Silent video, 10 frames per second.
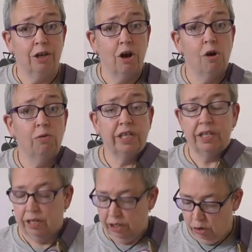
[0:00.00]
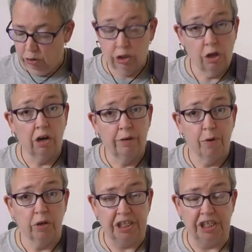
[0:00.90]
so holding your solid
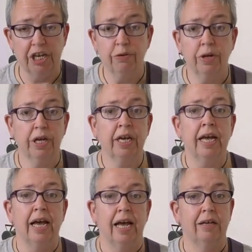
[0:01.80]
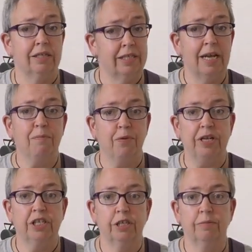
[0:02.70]
body uke, same
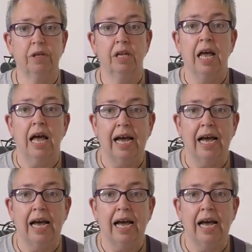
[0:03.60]
principle.